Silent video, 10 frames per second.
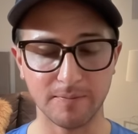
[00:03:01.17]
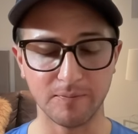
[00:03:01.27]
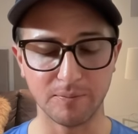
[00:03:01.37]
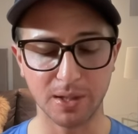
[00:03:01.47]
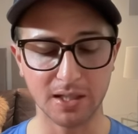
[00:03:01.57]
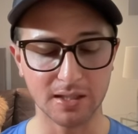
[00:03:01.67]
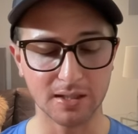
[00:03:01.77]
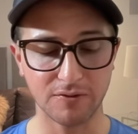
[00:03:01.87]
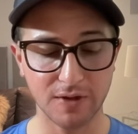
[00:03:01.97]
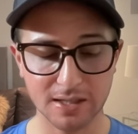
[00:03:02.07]

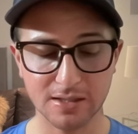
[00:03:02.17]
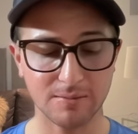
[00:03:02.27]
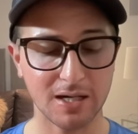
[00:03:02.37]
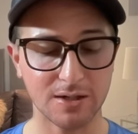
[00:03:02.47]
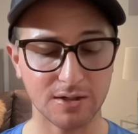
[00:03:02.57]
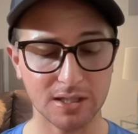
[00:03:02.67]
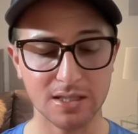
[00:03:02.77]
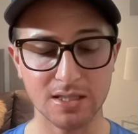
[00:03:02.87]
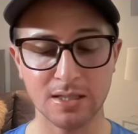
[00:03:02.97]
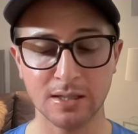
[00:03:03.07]
But the fact of the matter
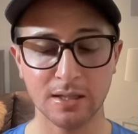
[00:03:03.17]
is,